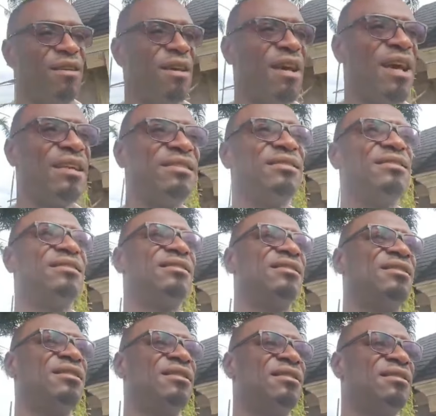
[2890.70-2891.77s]
And
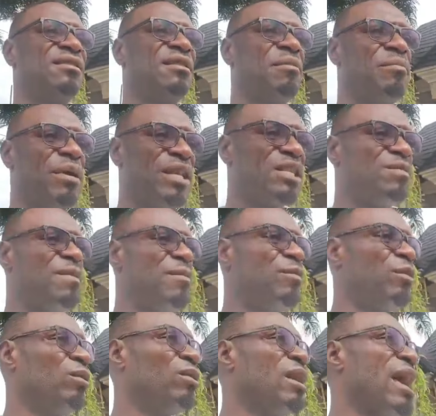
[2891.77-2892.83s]
the best
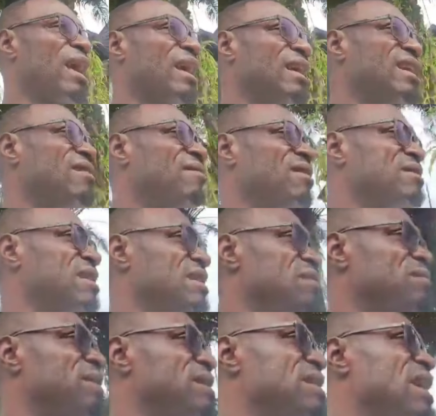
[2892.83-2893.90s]
people I can ever
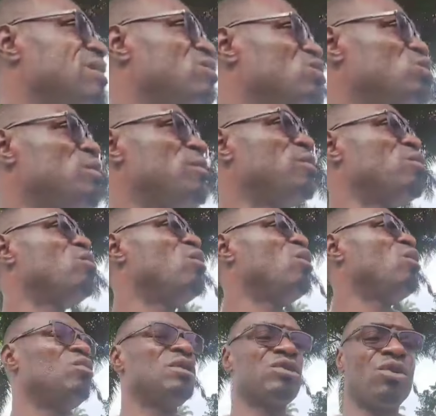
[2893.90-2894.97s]
celebrate are those people who
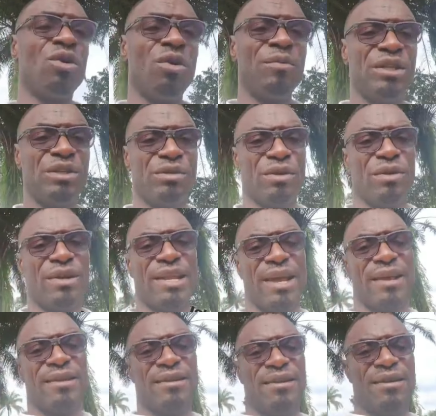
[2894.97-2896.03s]
always call me to order
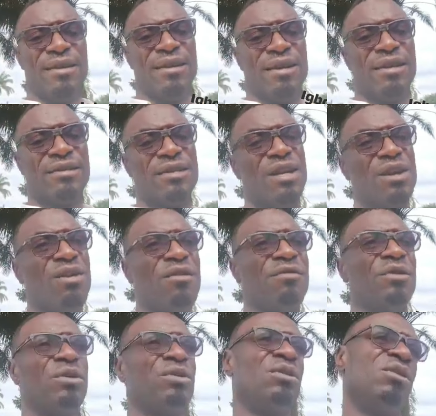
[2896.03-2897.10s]
and say,
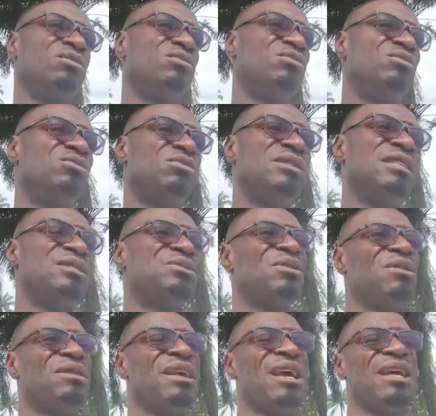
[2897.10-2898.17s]
Governor, don't do this,
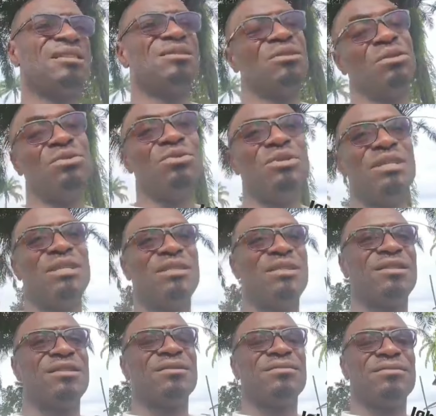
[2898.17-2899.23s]
don't react, don't do
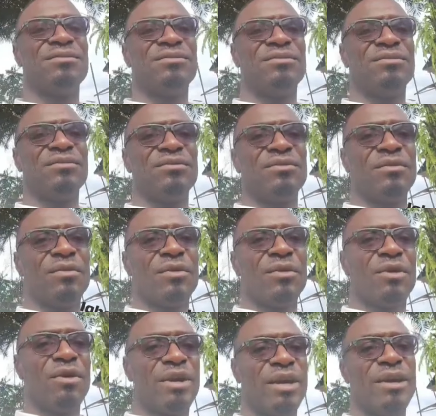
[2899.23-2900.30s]
this.
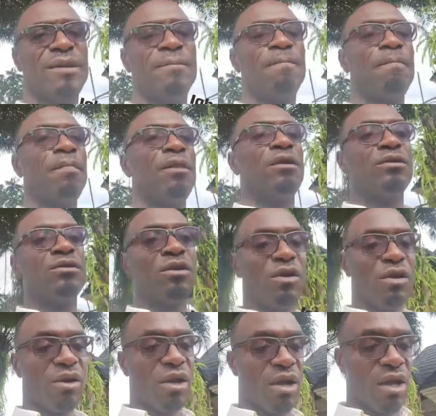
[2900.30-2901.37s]
Okay?
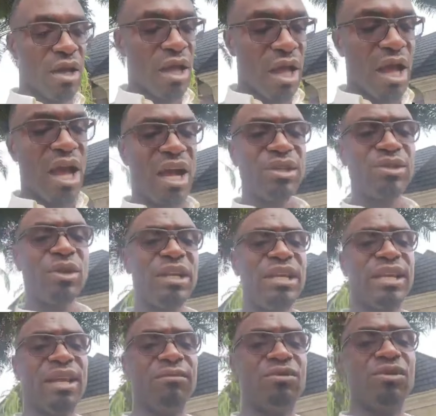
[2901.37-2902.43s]
So I actually
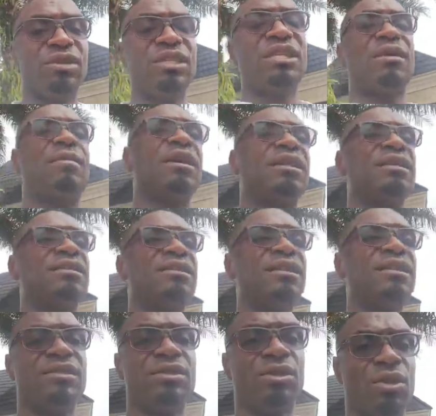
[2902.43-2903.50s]
came to teach about the
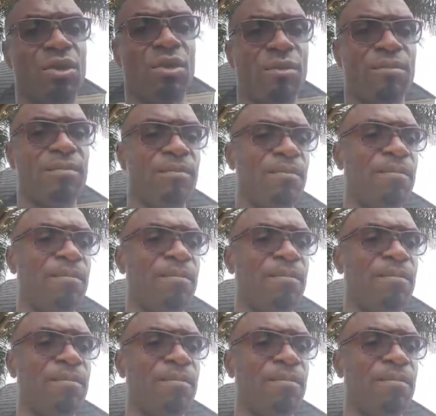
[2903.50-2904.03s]
slit drum